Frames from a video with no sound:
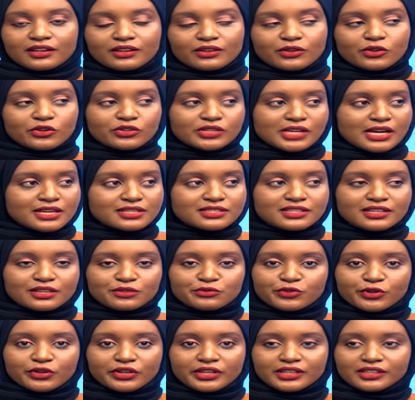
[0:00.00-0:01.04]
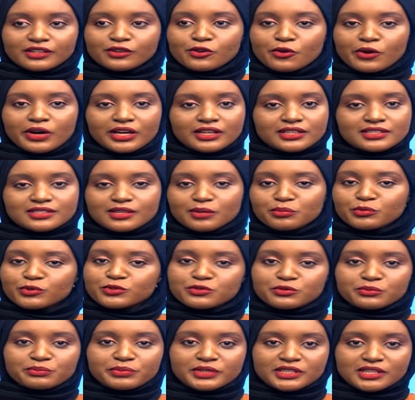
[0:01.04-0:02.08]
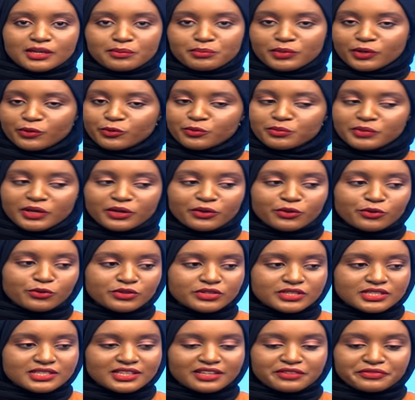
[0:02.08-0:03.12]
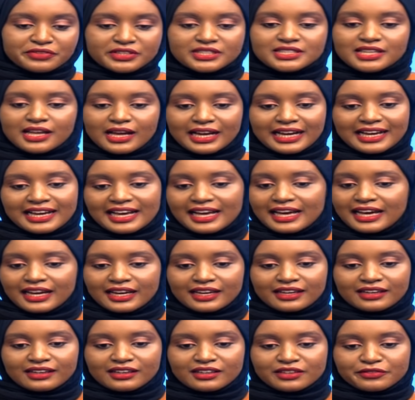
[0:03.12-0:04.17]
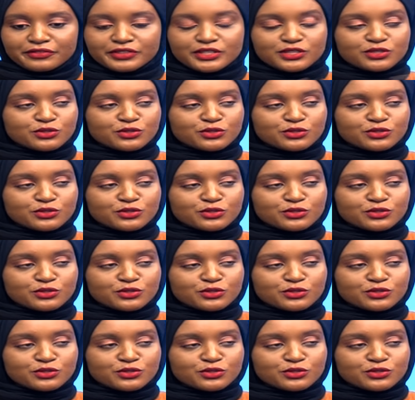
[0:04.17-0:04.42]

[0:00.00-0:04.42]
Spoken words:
Not asking for it, no one is supposed to beat up a woman, because if it's a guy and